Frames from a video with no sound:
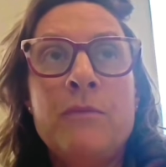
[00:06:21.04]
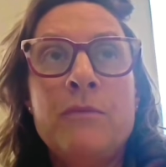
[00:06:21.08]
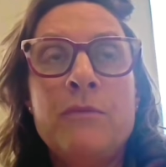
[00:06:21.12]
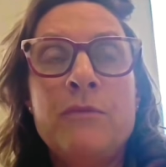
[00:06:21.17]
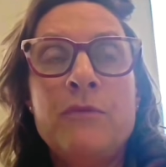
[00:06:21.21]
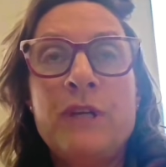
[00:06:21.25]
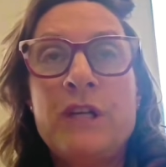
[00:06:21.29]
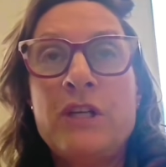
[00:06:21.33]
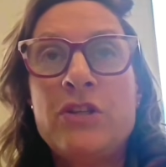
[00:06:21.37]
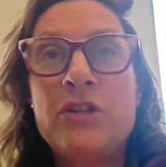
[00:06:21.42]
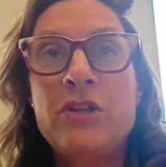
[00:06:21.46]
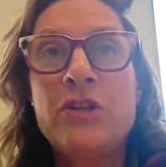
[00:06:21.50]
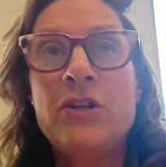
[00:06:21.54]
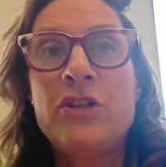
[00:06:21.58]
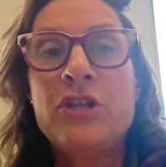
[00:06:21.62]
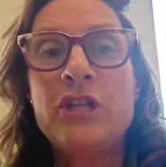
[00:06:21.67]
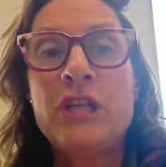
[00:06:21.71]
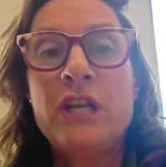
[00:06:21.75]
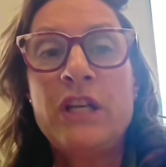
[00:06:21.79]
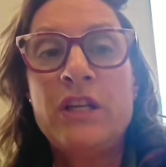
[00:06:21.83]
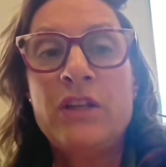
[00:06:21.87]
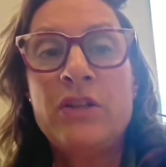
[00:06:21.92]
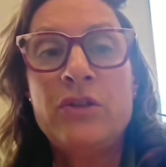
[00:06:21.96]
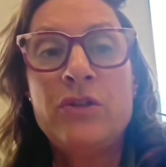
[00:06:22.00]
research
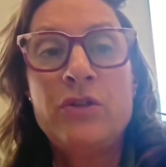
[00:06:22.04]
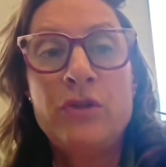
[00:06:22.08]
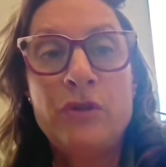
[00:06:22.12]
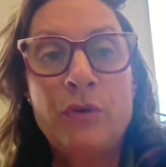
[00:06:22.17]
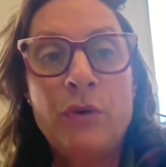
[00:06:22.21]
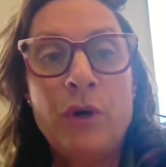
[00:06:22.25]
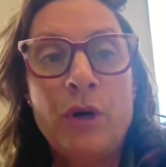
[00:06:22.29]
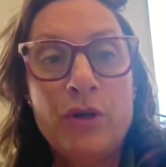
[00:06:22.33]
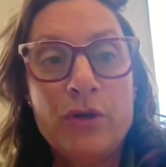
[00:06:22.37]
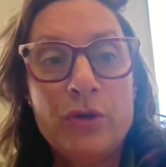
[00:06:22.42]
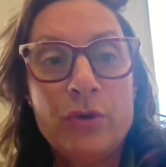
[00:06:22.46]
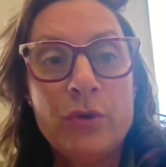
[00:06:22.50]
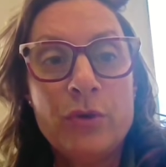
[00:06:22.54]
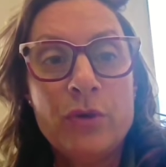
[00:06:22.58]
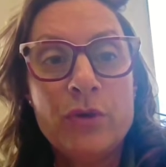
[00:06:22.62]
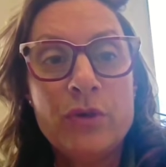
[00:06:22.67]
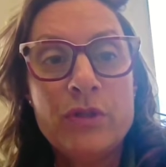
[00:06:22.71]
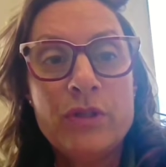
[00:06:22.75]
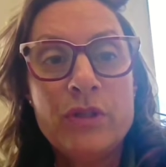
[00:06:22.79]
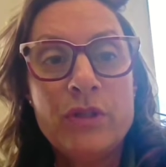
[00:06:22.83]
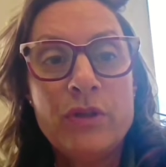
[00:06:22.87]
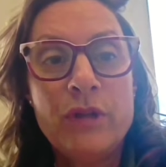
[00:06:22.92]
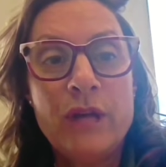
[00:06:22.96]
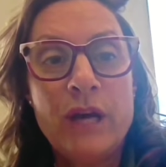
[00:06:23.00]
into our tools.
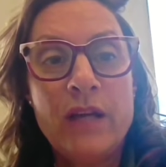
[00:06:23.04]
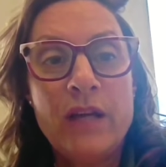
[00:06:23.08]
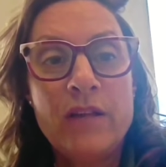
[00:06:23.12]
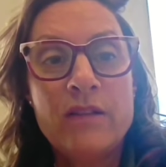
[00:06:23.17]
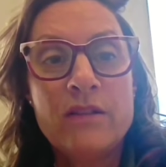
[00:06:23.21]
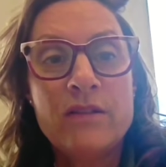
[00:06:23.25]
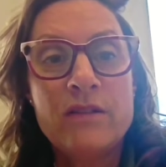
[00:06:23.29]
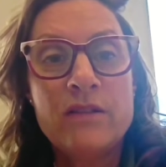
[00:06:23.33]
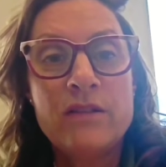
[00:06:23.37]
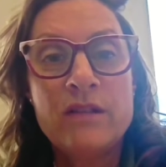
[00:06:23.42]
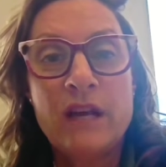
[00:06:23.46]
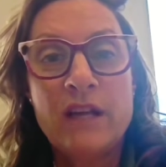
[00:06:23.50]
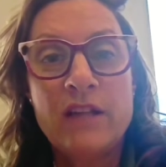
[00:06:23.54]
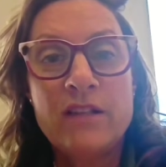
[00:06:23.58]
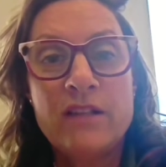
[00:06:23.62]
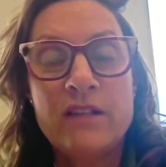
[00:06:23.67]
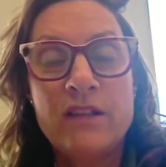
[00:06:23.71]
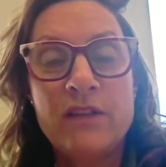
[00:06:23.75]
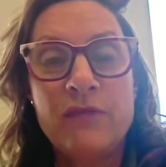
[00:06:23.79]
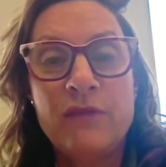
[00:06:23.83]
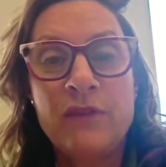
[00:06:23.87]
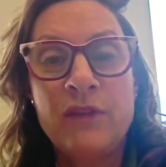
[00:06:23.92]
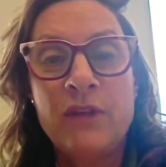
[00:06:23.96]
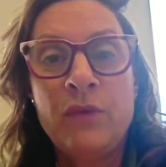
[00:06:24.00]
So that's
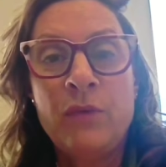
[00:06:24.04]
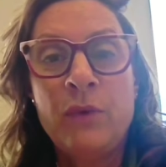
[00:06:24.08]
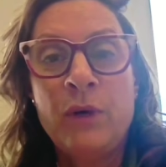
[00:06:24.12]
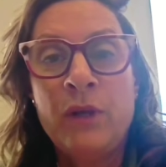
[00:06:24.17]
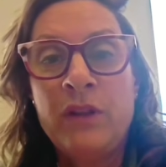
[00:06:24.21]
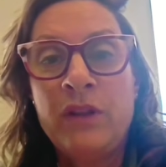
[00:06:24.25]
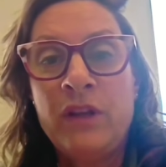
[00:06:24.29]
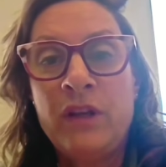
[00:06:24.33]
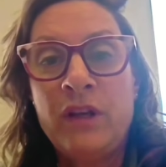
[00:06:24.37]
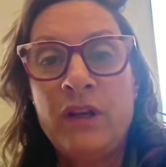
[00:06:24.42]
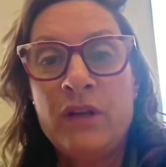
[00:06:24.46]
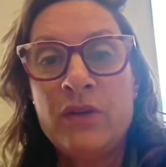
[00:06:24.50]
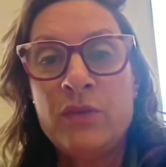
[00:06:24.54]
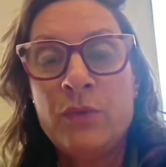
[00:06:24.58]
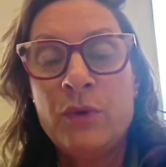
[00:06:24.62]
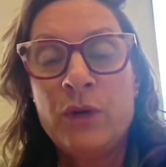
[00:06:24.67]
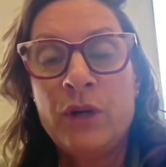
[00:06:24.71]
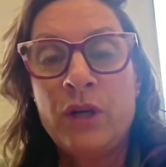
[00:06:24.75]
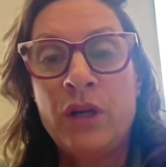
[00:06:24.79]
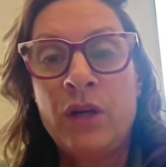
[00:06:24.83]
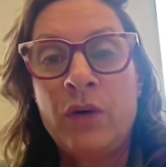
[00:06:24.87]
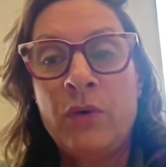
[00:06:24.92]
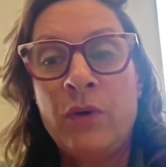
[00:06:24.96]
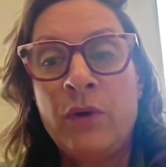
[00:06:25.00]
definitely one thing, is
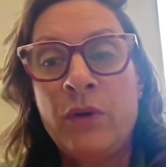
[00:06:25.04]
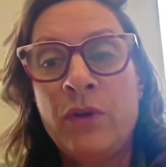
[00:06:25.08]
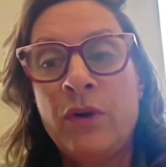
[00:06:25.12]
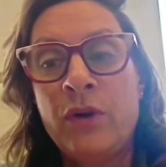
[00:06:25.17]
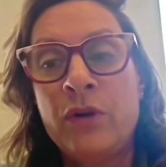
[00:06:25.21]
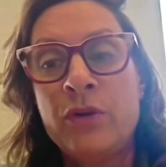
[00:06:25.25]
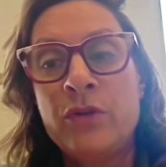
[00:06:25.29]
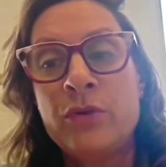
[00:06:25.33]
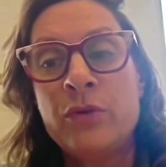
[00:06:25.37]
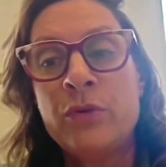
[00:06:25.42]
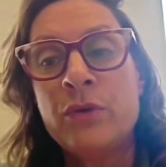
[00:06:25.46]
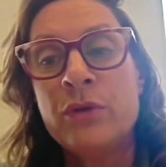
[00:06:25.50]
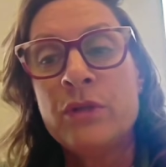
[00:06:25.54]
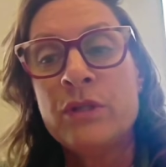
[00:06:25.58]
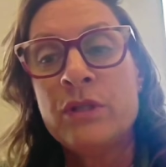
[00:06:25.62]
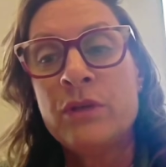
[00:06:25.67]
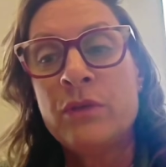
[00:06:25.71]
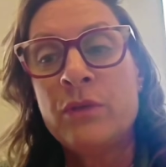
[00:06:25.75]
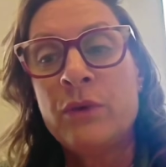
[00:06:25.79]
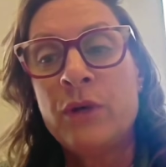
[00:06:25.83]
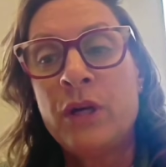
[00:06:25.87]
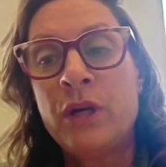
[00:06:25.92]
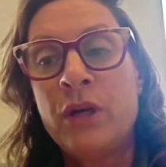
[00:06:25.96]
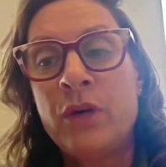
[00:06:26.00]
working with our tools
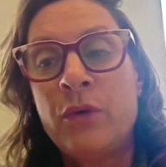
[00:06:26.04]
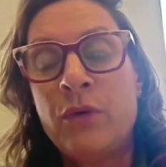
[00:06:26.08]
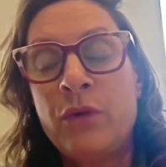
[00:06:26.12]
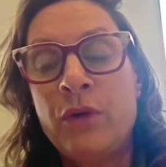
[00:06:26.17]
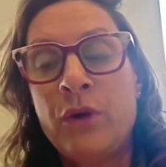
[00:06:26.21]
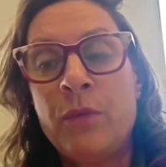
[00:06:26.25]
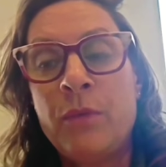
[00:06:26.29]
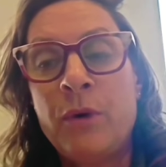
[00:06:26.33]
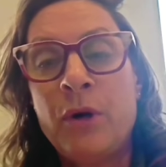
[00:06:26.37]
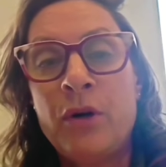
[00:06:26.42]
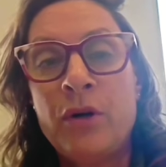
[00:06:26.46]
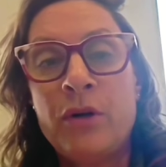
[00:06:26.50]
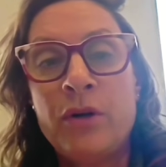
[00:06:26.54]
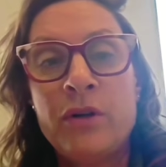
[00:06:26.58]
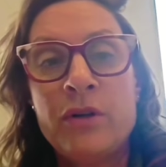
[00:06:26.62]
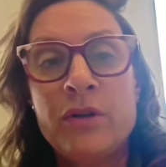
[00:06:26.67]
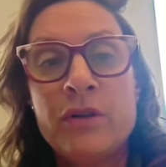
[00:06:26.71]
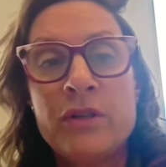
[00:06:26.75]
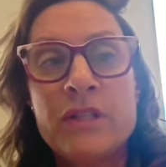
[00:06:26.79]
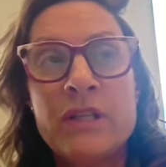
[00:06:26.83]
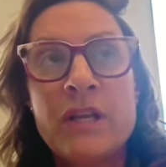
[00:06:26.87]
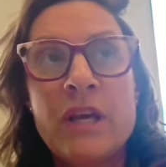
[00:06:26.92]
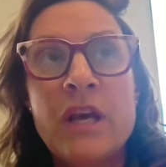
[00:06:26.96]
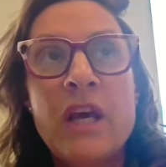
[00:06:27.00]
and working with our
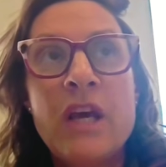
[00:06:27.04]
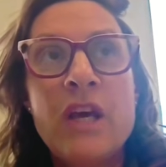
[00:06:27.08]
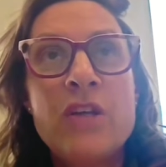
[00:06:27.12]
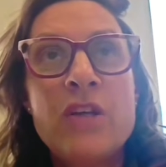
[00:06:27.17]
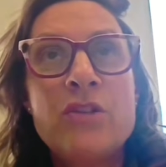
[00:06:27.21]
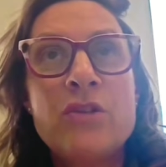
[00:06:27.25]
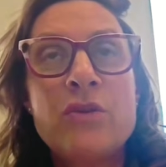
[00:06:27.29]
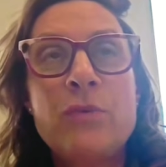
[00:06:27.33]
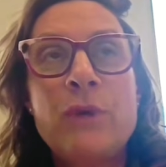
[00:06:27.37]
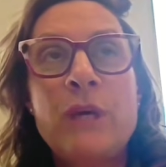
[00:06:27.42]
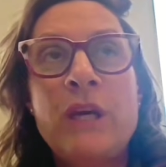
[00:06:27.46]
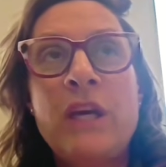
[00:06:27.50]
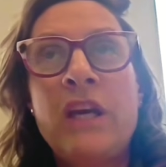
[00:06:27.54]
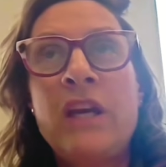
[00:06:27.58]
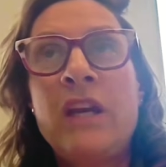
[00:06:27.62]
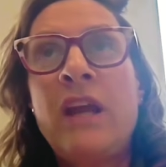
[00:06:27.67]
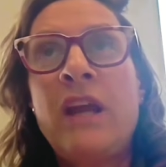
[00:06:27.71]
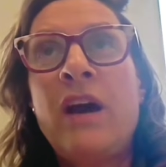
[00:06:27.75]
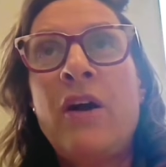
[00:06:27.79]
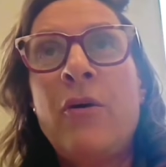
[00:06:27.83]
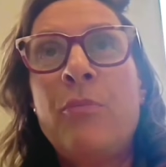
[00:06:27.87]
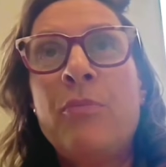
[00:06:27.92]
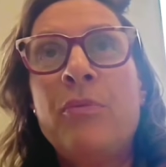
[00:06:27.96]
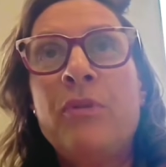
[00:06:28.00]
partners. So we can
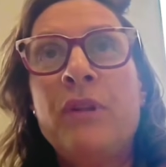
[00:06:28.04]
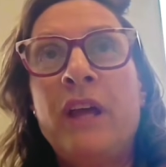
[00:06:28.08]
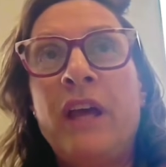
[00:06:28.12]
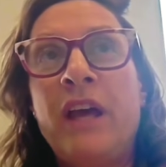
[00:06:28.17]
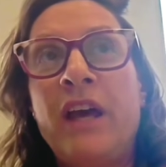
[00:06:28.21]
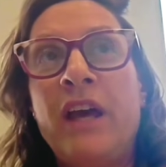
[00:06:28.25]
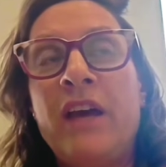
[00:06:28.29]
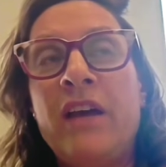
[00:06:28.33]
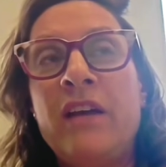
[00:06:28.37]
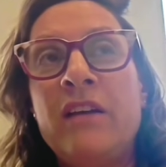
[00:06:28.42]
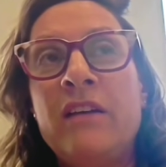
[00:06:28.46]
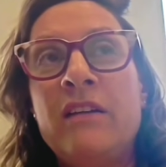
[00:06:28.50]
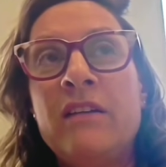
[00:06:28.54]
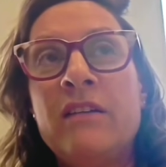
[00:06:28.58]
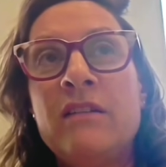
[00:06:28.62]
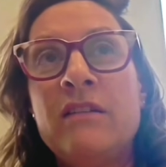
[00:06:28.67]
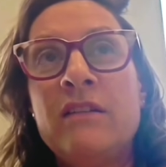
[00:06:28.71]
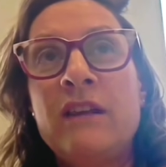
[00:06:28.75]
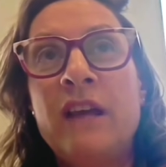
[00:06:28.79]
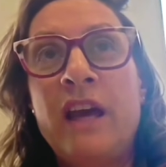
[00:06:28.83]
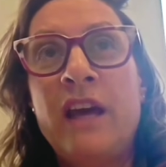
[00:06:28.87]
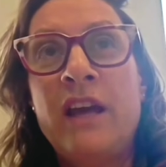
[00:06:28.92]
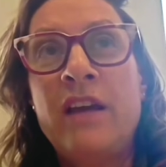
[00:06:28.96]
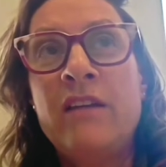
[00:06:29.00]
now plan
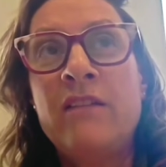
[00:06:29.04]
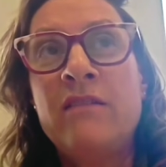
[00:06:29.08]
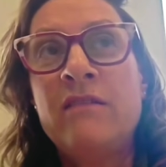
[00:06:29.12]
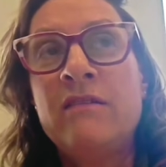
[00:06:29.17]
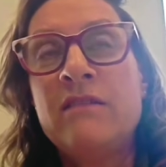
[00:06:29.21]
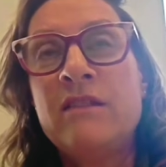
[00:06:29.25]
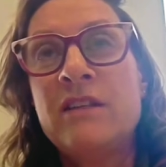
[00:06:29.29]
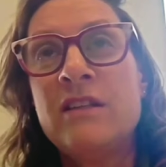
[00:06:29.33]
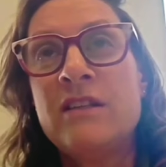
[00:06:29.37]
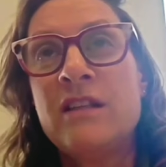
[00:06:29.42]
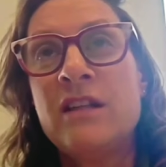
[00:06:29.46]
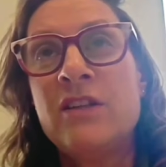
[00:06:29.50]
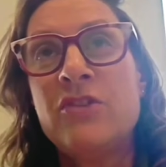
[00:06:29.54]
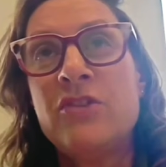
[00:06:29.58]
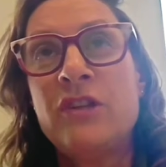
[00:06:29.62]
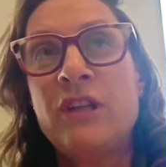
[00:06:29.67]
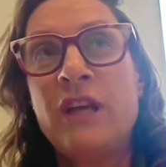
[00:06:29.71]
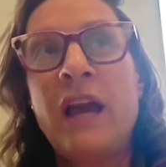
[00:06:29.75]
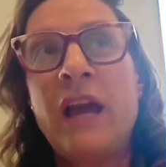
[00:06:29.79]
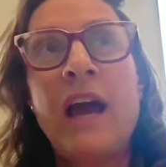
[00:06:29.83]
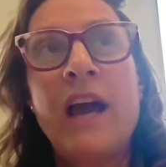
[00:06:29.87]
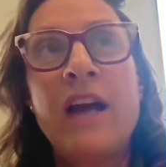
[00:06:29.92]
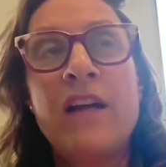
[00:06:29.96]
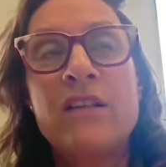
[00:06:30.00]
and
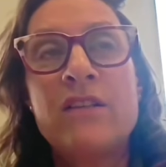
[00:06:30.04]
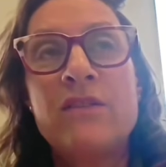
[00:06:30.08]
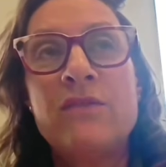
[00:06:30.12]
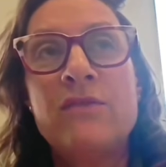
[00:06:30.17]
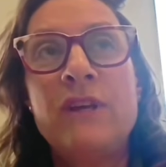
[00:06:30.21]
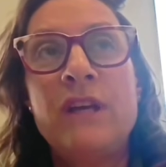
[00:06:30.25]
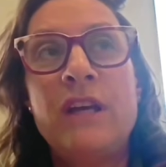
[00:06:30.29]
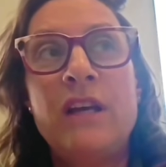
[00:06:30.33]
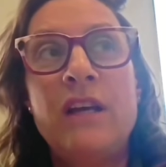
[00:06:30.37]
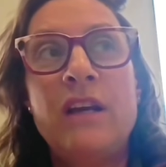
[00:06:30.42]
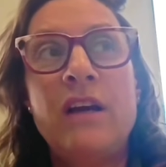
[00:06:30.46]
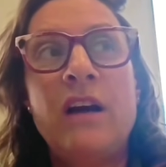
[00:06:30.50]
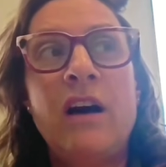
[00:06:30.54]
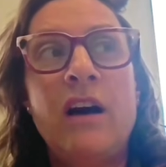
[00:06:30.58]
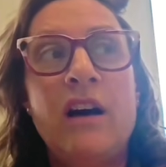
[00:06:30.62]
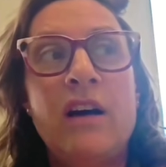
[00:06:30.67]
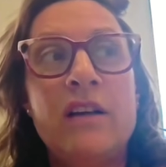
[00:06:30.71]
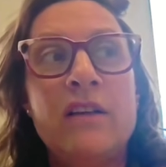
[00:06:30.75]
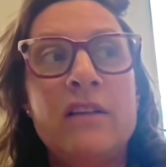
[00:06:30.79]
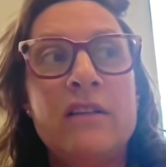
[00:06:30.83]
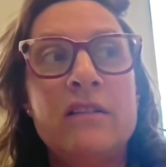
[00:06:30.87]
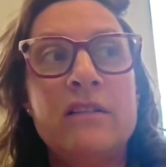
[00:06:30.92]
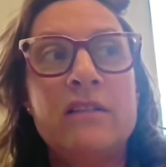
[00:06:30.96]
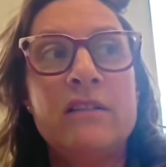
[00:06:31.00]
essentially activate
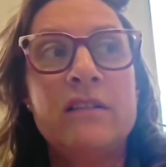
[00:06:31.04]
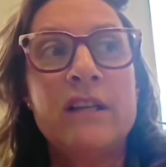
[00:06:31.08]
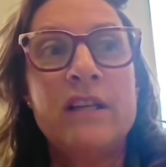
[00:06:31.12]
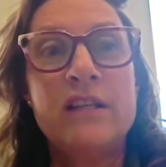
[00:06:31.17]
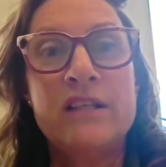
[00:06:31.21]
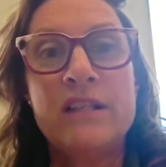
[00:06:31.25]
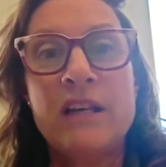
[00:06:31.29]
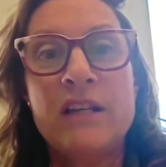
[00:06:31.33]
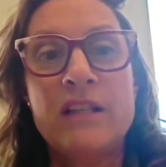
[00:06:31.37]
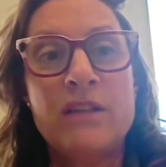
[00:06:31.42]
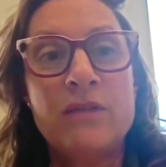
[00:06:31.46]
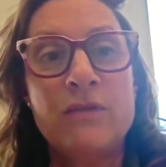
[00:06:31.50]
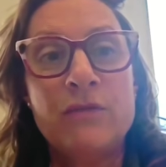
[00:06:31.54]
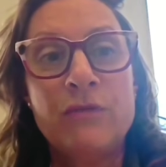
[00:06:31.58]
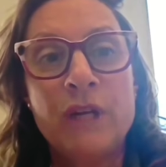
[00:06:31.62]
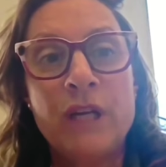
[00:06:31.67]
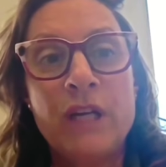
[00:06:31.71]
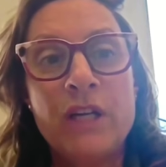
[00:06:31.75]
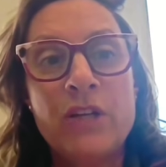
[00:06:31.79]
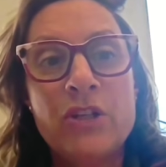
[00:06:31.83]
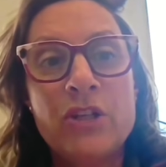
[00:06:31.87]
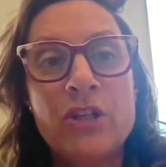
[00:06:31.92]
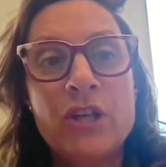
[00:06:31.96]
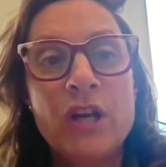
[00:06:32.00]
on attentive
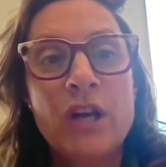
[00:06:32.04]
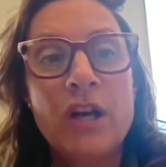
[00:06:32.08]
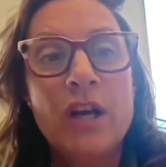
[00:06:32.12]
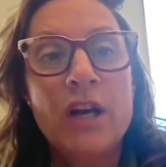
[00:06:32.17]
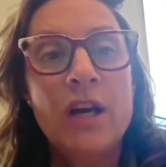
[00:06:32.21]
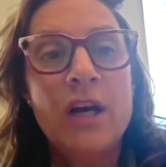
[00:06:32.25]
reach.